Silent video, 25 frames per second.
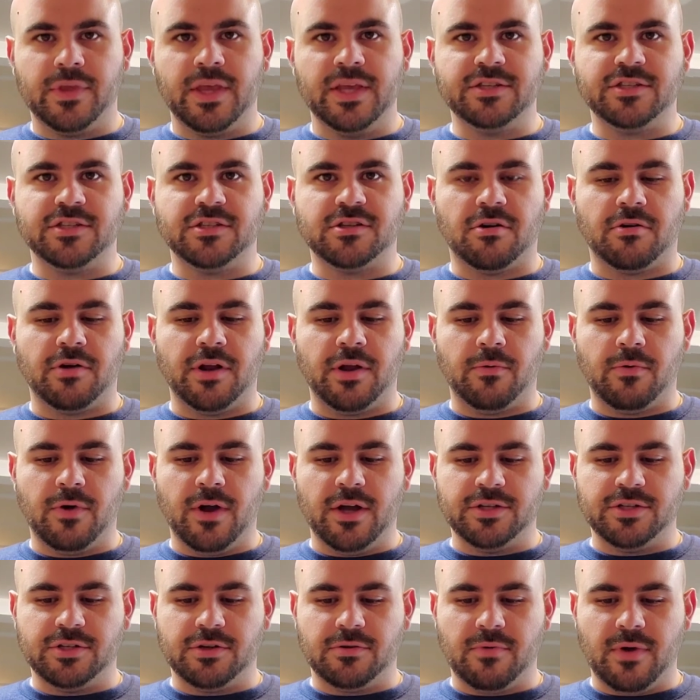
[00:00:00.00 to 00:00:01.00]
starting
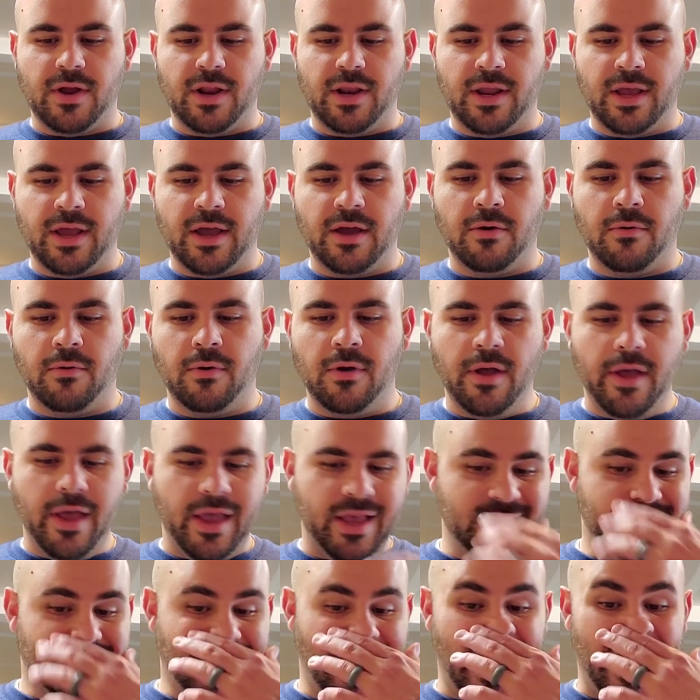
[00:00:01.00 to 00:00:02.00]
roster right now.
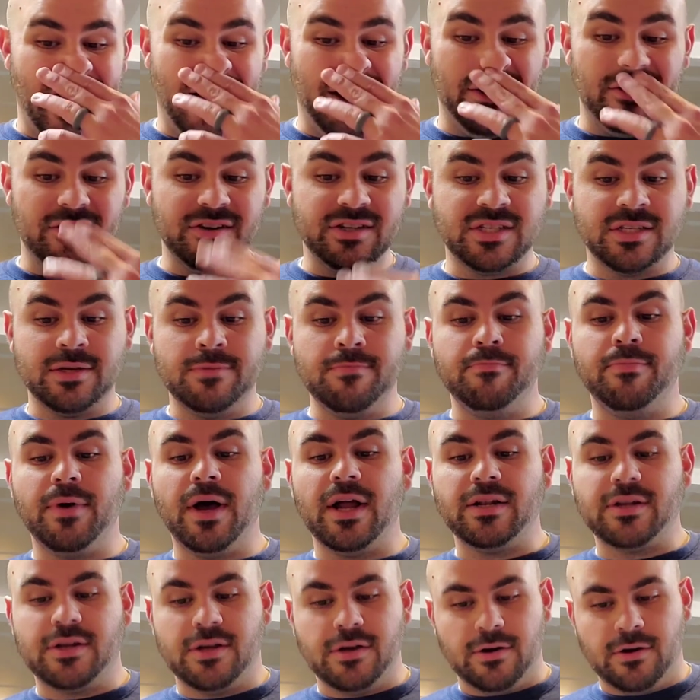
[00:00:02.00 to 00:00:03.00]
He's got Harrison
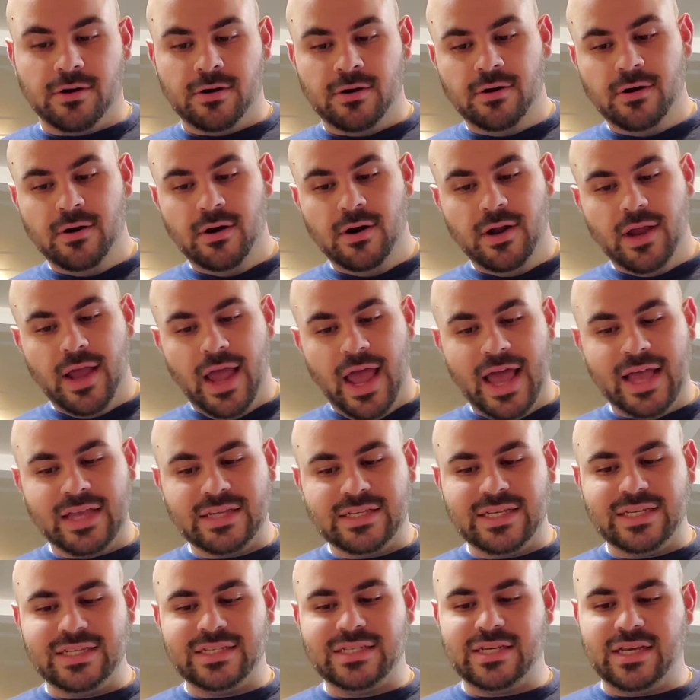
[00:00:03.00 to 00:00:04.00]
Butker
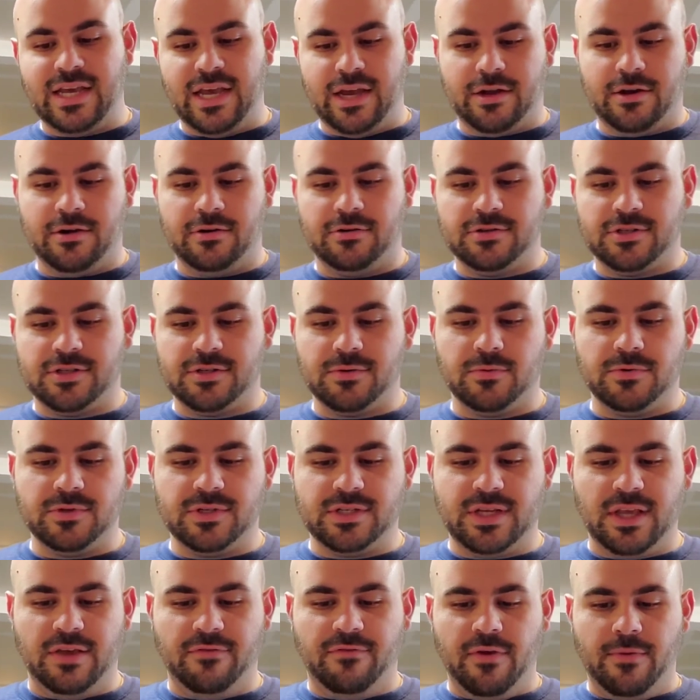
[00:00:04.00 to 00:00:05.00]
as his kicker. So we'll
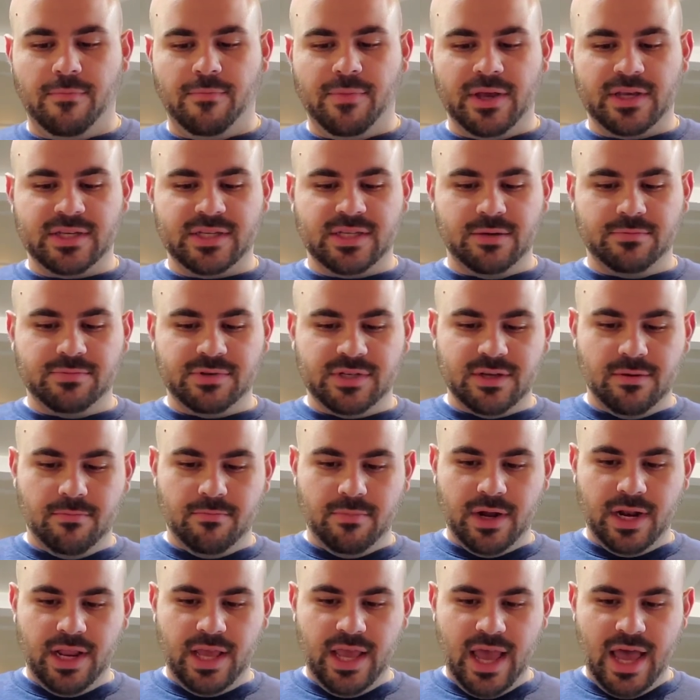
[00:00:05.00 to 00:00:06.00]
see if he picks up
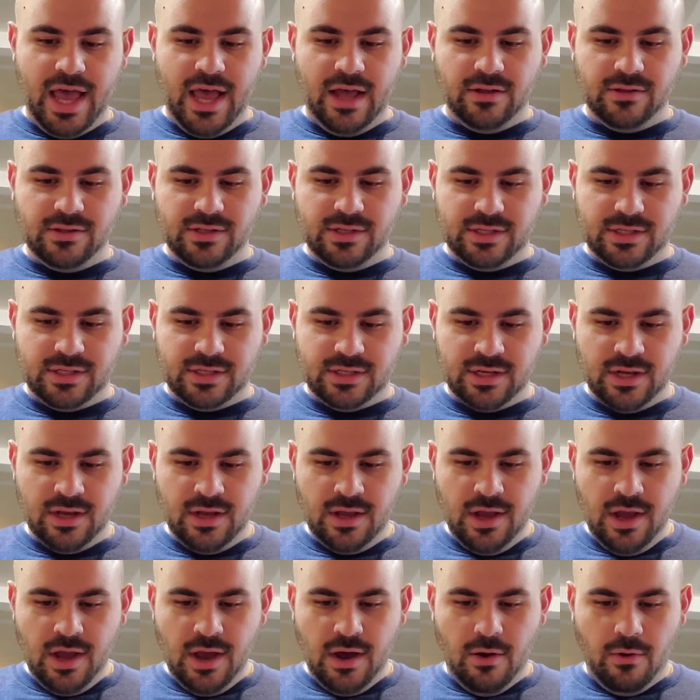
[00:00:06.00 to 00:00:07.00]
somebody else.
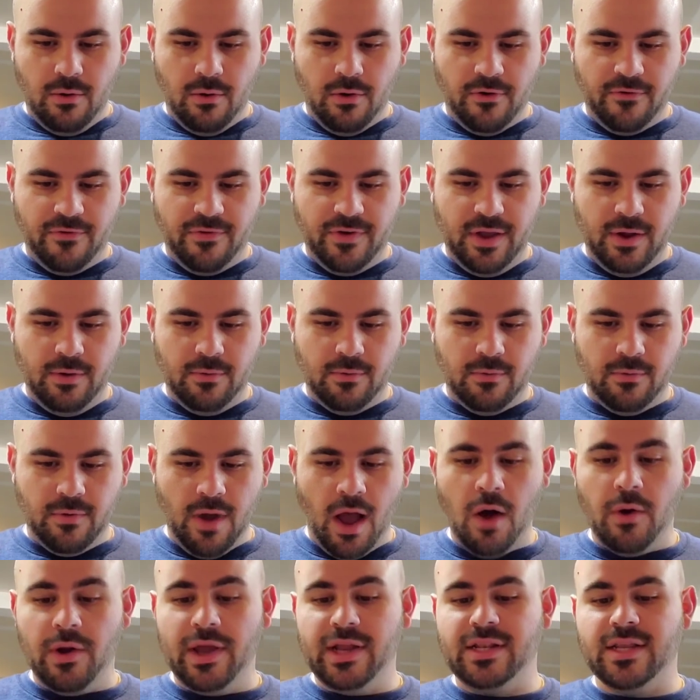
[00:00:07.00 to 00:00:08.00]
Or if he...
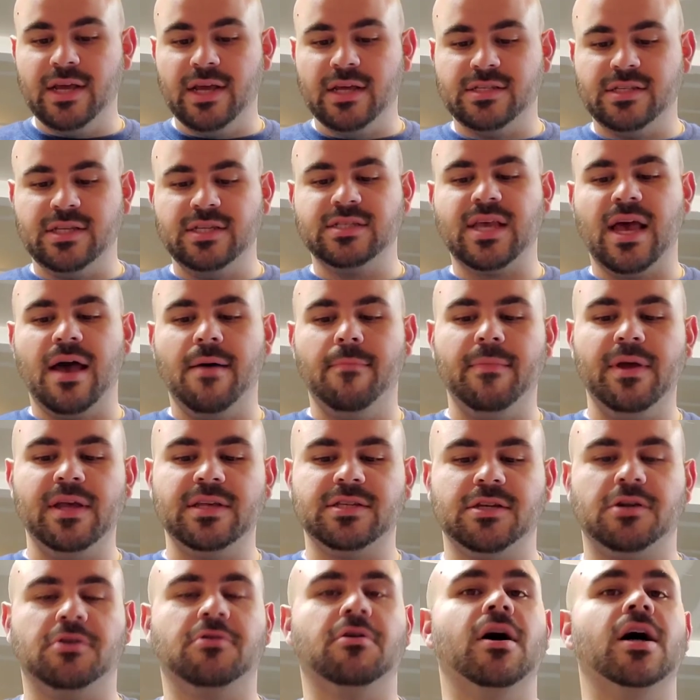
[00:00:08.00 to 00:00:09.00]
Oh, he does. He's got
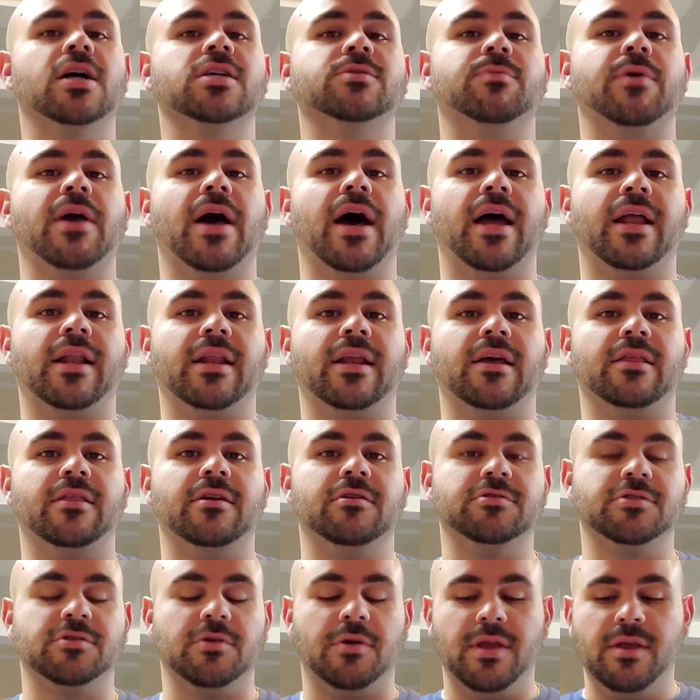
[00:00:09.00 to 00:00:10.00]
Mason Crosby hiding down
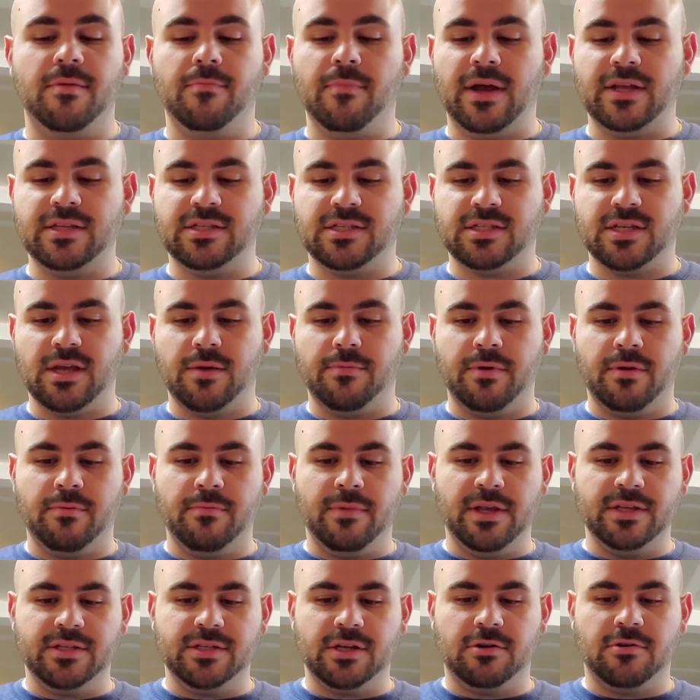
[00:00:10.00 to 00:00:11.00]
there, so he might sub in
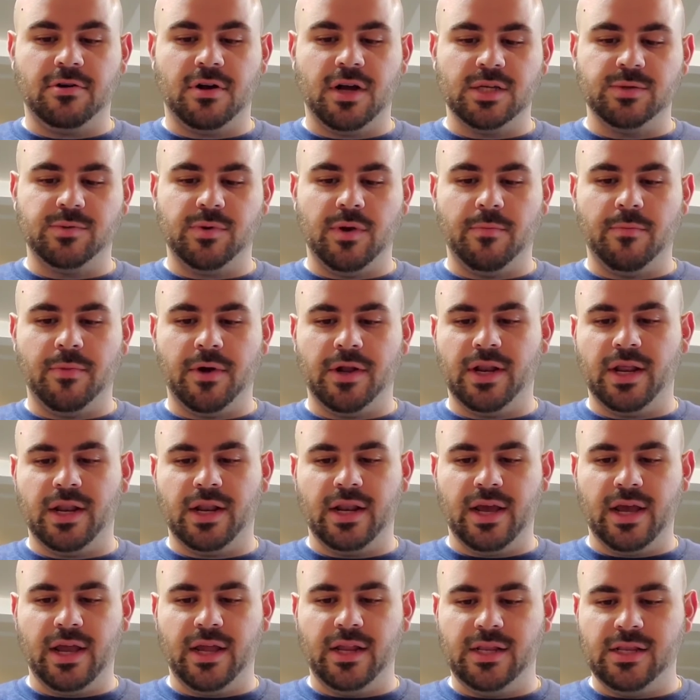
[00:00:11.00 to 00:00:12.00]
Mason Crosby on Monday
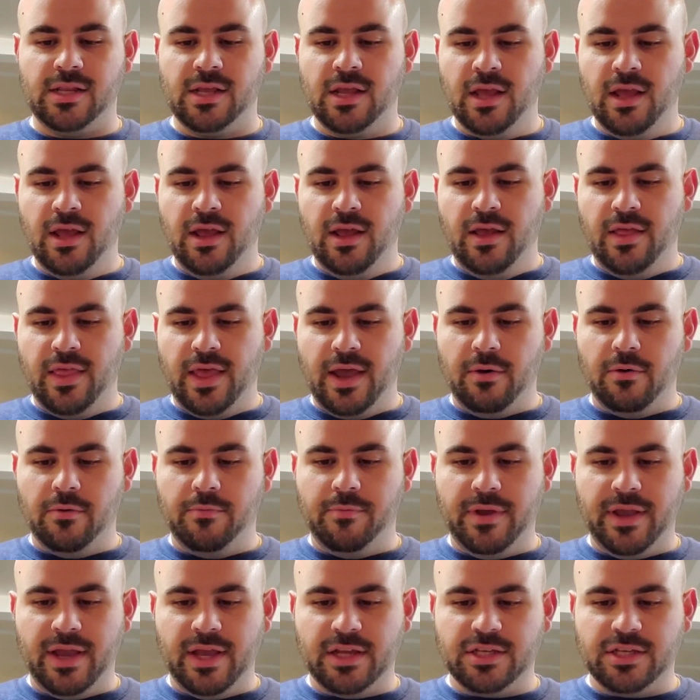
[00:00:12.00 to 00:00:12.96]
night. That would be